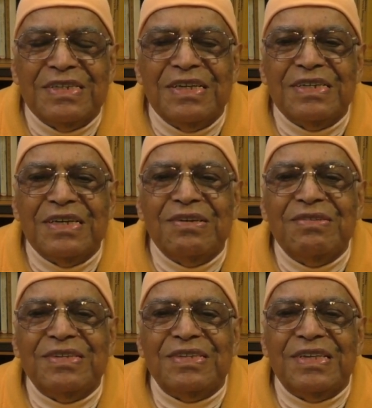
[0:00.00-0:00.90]
Then he
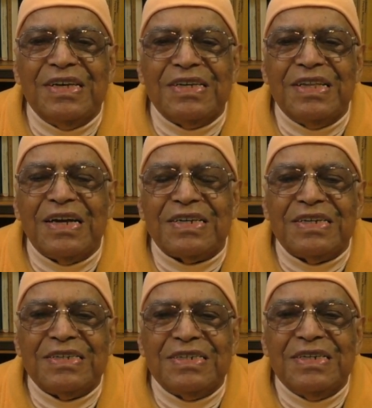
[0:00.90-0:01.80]
will think that,
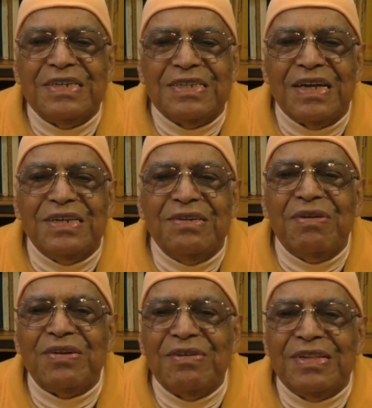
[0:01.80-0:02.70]
the
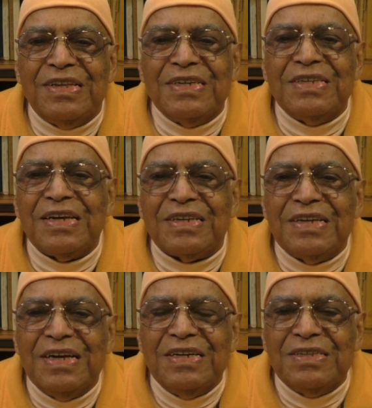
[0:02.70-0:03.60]
dreamer will think that
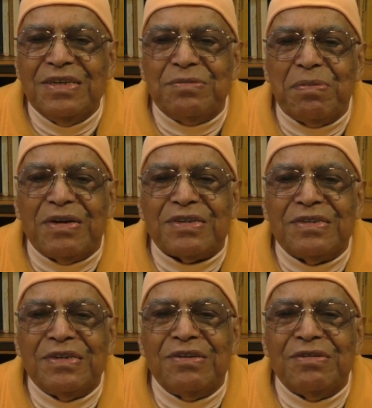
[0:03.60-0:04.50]
this
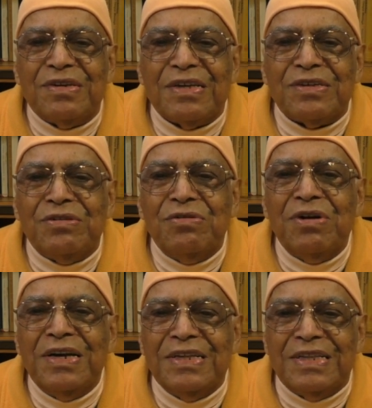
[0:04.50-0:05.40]
person doesn't know
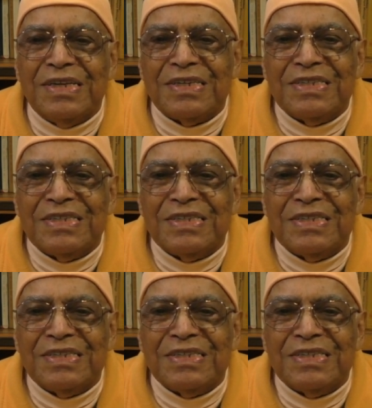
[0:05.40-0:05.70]
anything.